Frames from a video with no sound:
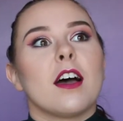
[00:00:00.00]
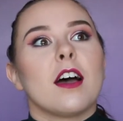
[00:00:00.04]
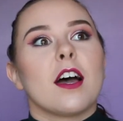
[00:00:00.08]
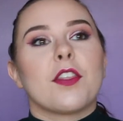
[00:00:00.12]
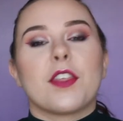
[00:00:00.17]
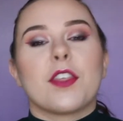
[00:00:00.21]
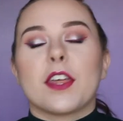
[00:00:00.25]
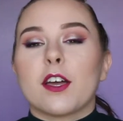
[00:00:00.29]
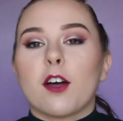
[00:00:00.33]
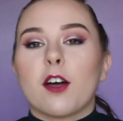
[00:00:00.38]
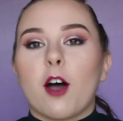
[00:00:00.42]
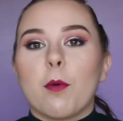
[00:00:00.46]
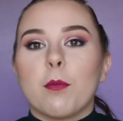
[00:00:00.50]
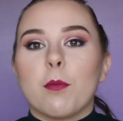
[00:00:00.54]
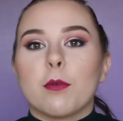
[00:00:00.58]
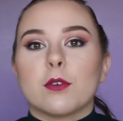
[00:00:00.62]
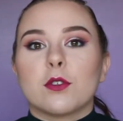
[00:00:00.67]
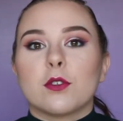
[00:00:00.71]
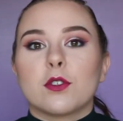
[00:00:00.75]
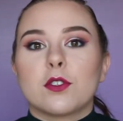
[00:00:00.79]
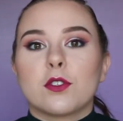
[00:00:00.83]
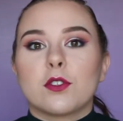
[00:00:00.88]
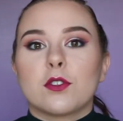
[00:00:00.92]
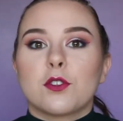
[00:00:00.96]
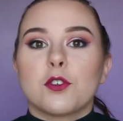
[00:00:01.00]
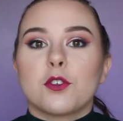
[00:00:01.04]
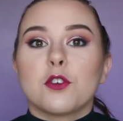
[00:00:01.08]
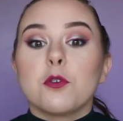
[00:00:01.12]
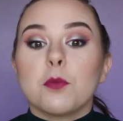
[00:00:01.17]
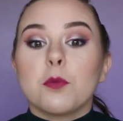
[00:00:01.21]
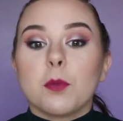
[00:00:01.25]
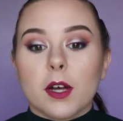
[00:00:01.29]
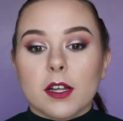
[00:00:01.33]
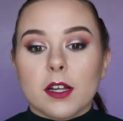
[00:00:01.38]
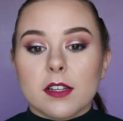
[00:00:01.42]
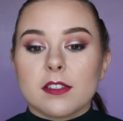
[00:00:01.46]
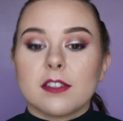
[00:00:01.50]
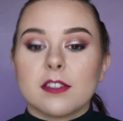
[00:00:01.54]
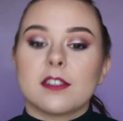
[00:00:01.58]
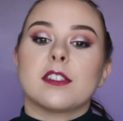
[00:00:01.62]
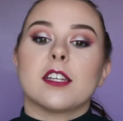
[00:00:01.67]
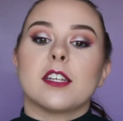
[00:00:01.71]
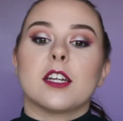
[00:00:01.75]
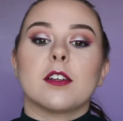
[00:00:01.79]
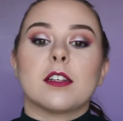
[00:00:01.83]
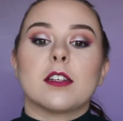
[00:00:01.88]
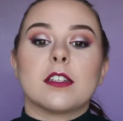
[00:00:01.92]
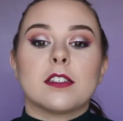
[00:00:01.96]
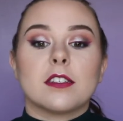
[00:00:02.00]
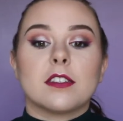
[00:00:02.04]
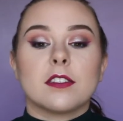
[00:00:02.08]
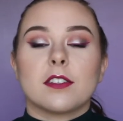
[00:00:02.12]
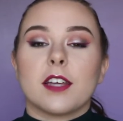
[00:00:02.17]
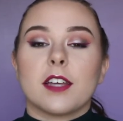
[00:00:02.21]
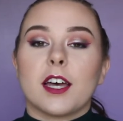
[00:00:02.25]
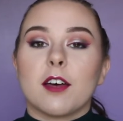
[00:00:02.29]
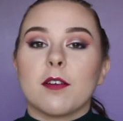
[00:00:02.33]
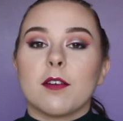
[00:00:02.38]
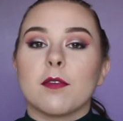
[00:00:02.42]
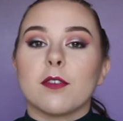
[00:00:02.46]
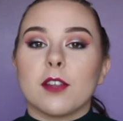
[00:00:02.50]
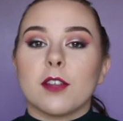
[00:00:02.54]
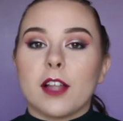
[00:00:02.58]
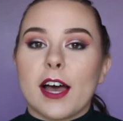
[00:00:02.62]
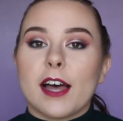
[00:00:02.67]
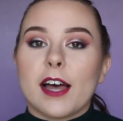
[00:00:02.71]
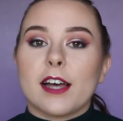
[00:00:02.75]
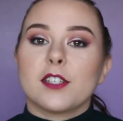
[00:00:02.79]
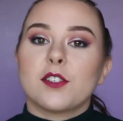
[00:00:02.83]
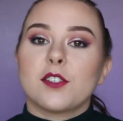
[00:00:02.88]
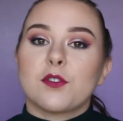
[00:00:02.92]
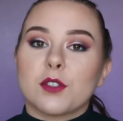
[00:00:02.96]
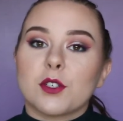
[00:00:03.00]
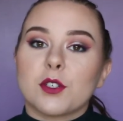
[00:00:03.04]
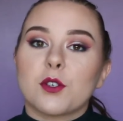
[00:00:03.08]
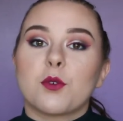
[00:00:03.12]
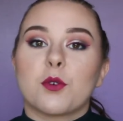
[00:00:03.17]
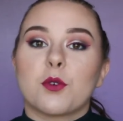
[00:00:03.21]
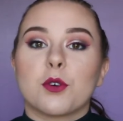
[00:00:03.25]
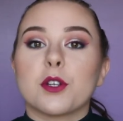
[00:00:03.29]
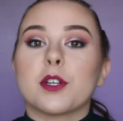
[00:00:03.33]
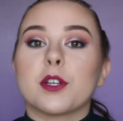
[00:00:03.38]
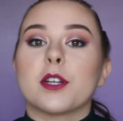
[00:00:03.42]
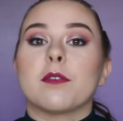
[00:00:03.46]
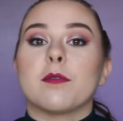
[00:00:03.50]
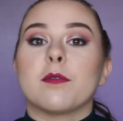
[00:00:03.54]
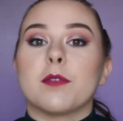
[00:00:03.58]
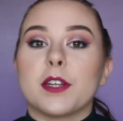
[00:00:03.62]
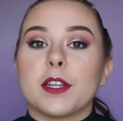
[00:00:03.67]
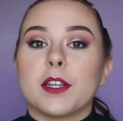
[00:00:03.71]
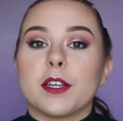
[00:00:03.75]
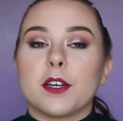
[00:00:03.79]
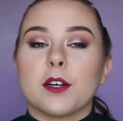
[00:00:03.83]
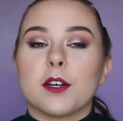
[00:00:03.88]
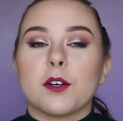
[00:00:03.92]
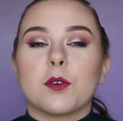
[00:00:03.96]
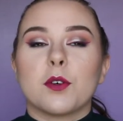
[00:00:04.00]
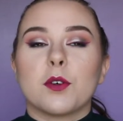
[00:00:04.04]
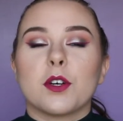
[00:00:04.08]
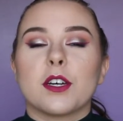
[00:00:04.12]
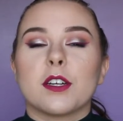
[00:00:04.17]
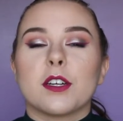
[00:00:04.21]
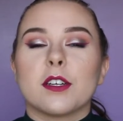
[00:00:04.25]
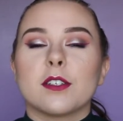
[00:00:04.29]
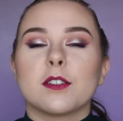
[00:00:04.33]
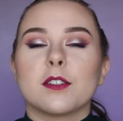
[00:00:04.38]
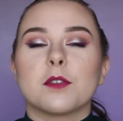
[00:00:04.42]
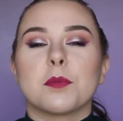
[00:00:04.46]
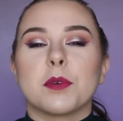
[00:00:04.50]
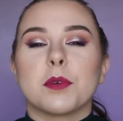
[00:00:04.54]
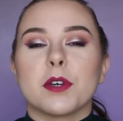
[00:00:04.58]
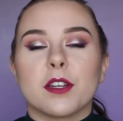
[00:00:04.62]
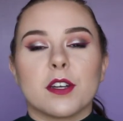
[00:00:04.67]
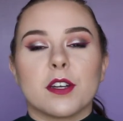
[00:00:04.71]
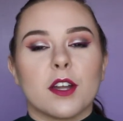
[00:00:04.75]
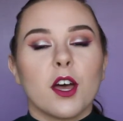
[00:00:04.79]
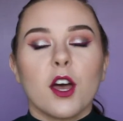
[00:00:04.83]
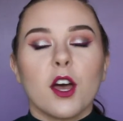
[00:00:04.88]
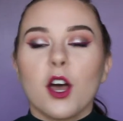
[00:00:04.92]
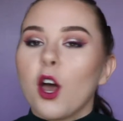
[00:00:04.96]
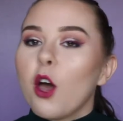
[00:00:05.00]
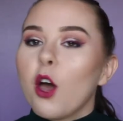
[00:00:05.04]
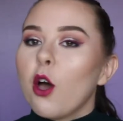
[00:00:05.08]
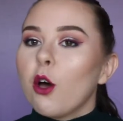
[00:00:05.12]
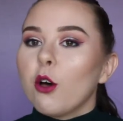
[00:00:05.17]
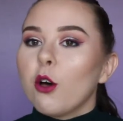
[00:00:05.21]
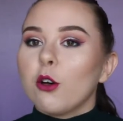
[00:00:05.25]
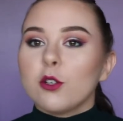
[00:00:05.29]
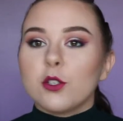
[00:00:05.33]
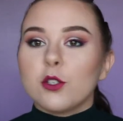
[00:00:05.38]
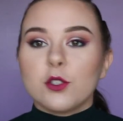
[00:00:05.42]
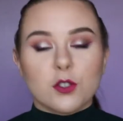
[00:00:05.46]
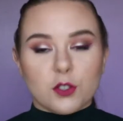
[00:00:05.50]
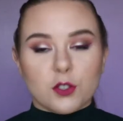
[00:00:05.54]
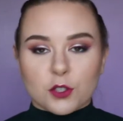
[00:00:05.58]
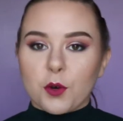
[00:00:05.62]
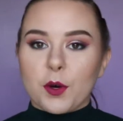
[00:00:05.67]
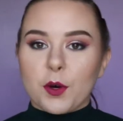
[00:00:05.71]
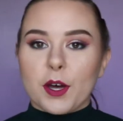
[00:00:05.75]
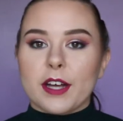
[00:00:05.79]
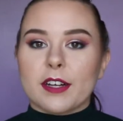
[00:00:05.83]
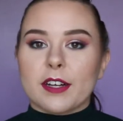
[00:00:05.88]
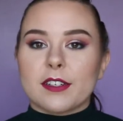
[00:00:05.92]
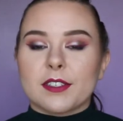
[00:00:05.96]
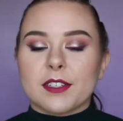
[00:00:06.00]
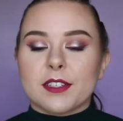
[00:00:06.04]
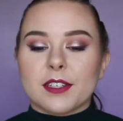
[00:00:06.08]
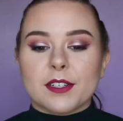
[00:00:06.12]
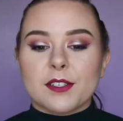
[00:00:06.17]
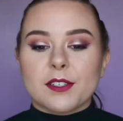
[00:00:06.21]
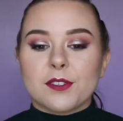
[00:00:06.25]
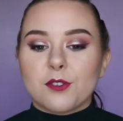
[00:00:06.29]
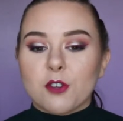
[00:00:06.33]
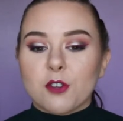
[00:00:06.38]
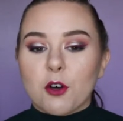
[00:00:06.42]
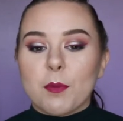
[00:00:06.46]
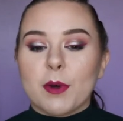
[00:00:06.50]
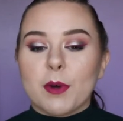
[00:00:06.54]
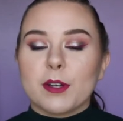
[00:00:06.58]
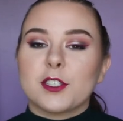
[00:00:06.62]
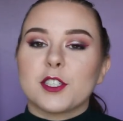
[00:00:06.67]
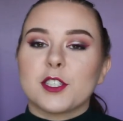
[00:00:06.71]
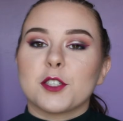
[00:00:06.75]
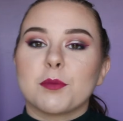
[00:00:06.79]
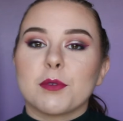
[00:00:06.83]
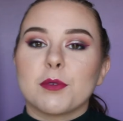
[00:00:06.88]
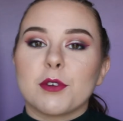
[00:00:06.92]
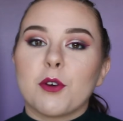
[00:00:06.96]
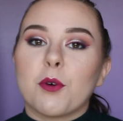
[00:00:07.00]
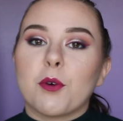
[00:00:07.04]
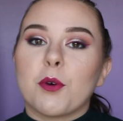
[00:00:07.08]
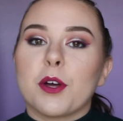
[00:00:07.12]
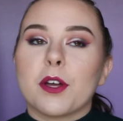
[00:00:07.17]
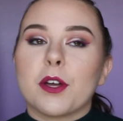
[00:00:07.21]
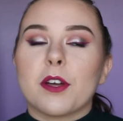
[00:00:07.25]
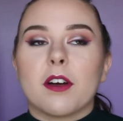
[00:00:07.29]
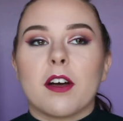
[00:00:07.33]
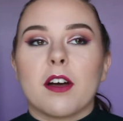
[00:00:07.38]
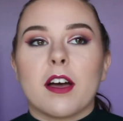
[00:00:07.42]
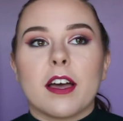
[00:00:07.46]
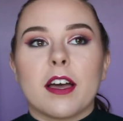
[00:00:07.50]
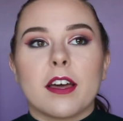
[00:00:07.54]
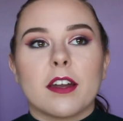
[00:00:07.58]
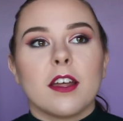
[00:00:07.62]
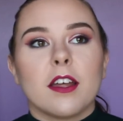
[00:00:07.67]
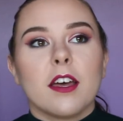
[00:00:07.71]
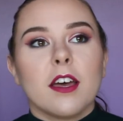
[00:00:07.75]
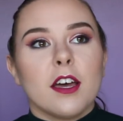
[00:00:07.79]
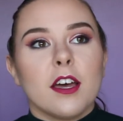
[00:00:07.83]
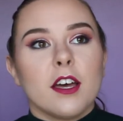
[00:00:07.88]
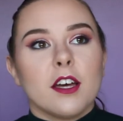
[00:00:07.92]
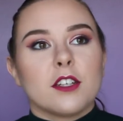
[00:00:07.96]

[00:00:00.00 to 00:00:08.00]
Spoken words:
I think, almost 2 months since I have last recorded a video. It has been so hectic, so much has been going on.